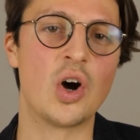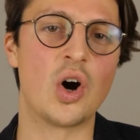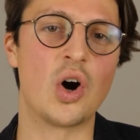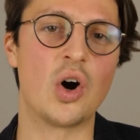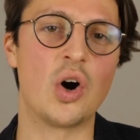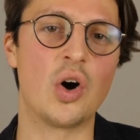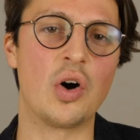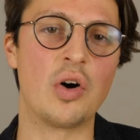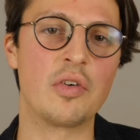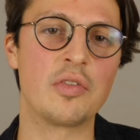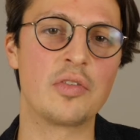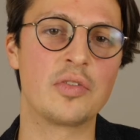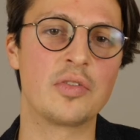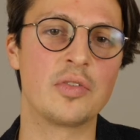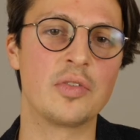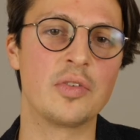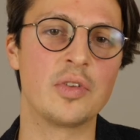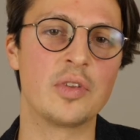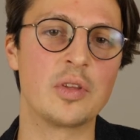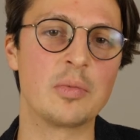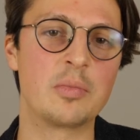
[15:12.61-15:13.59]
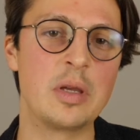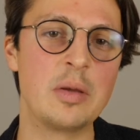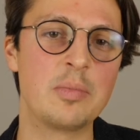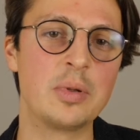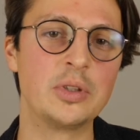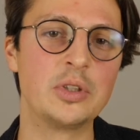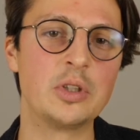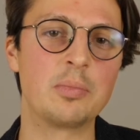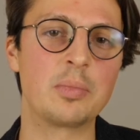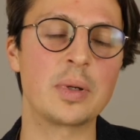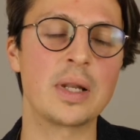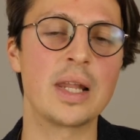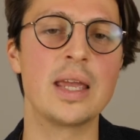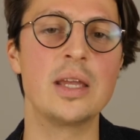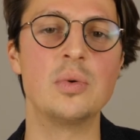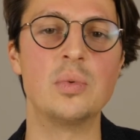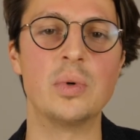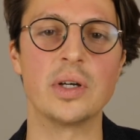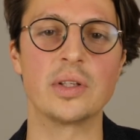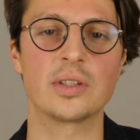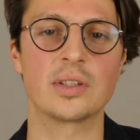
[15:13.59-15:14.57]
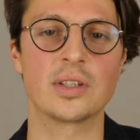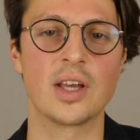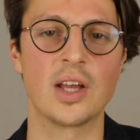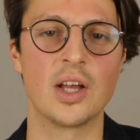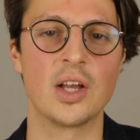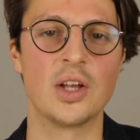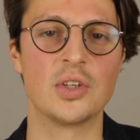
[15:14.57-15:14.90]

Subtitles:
of the people you play with.